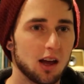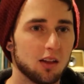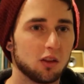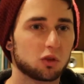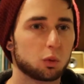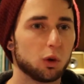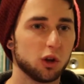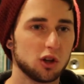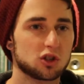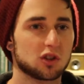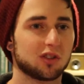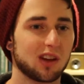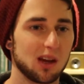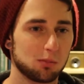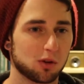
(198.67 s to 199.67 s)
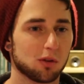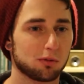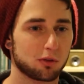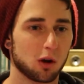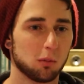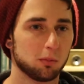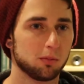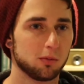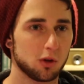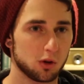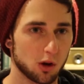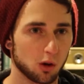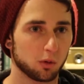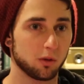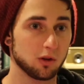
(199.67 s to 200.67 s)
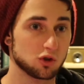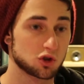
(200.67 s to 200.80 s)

This really just keeps it from, you know,